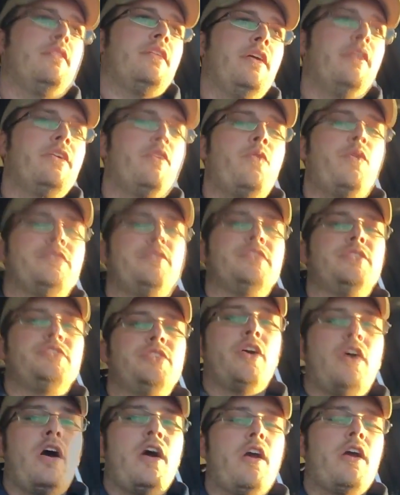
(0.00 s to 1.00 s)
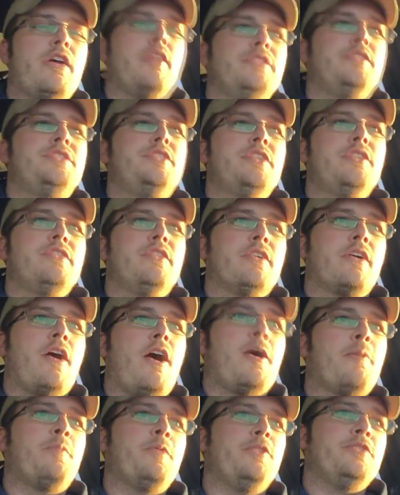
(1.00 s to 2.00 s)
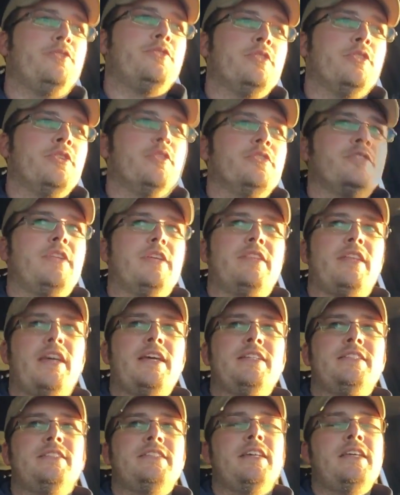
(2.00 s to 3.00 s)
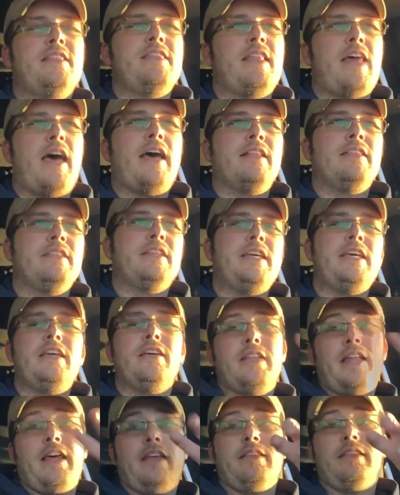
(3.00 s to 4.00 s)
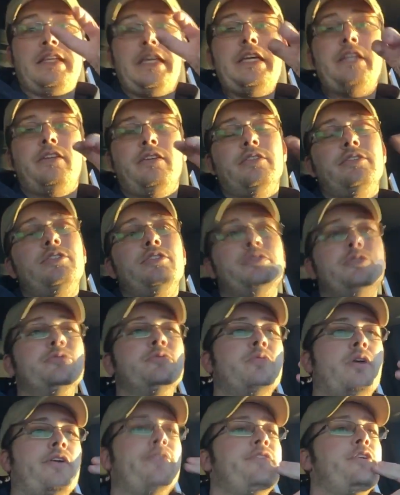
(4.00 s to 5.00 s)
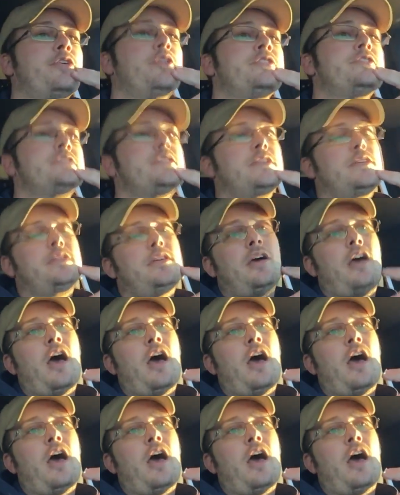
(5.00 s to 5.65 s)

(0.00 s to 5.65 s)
they're going to charge the carpenter that they send that lead to of yours